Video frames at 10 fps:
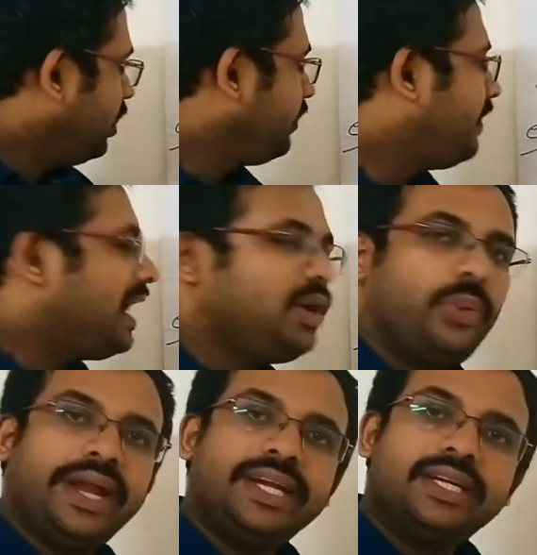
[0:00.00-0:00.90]

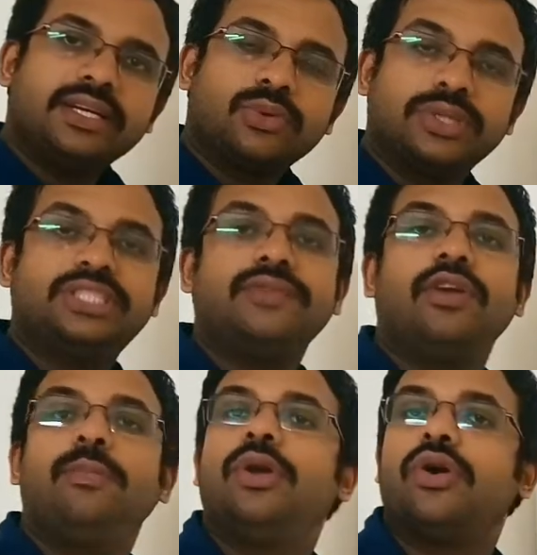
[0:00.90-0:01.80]
Evaluate, question
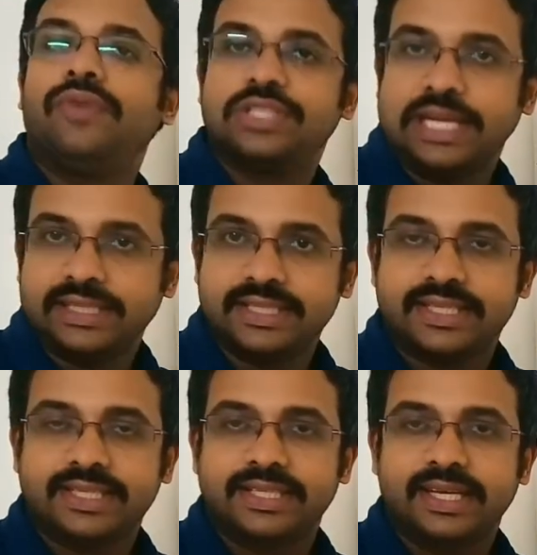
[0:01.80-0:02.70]
will be always like
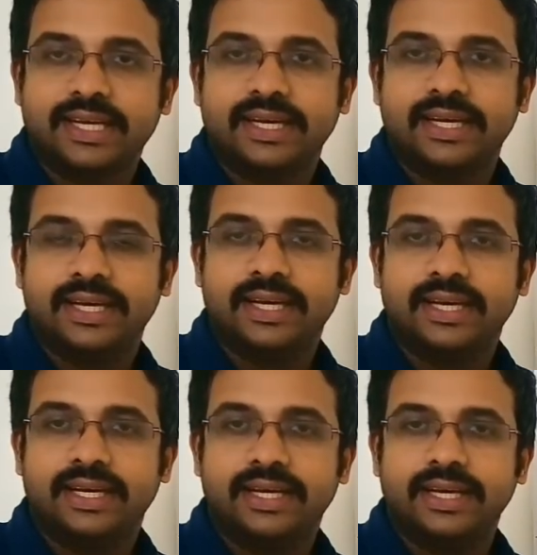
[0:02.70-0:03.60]
this.
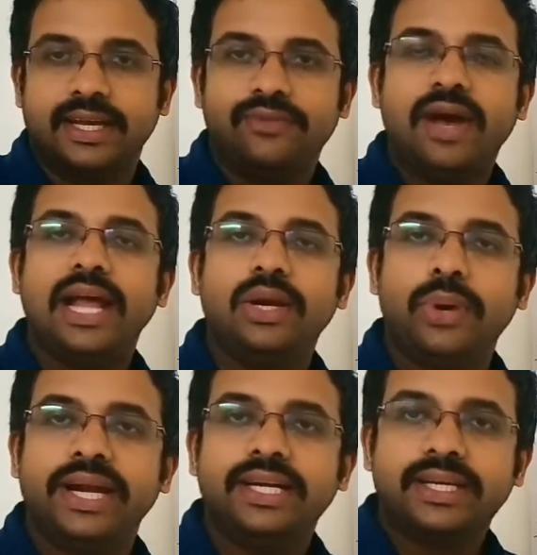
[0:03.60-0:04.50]

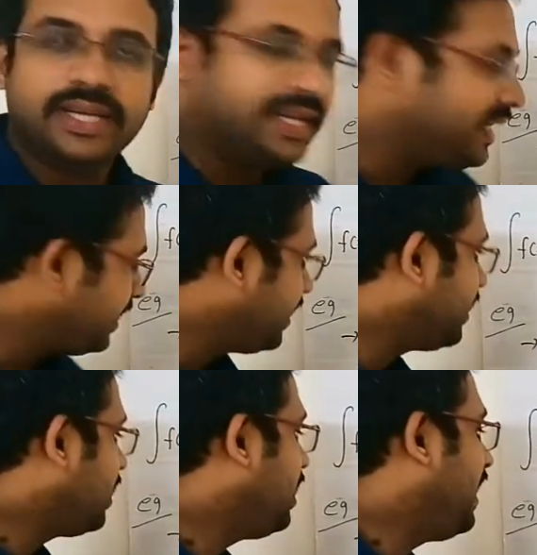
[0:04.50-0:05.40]
Evaluate
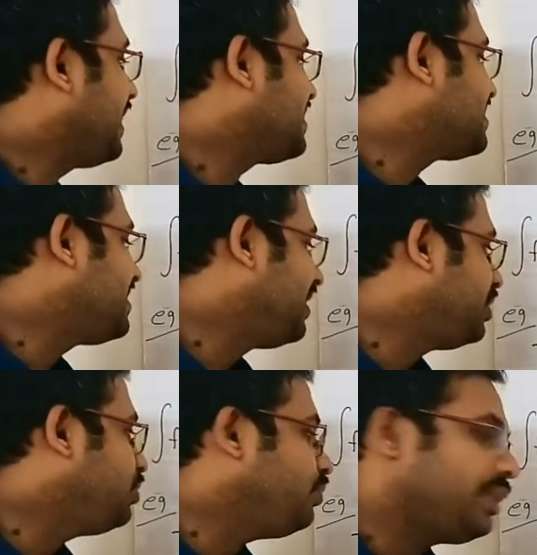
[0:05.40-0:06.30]
integral x
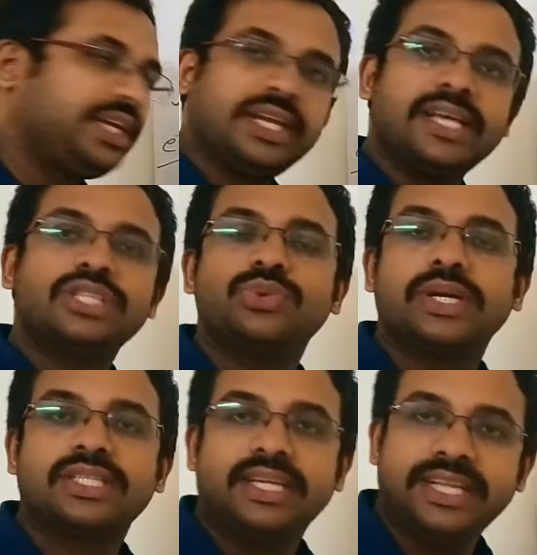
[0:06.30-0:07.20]
into e raised to
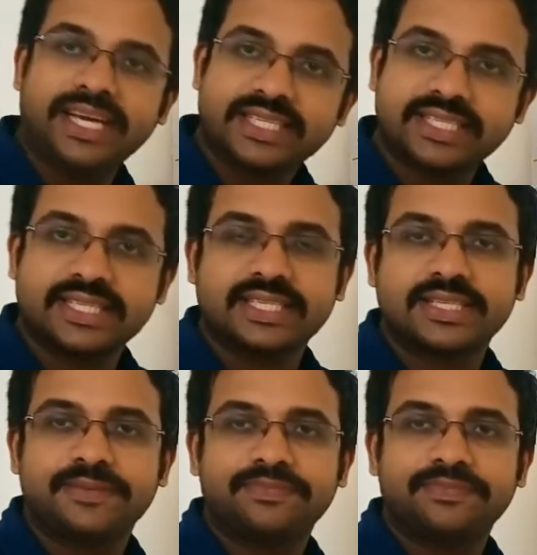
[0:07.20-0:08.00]
x dx.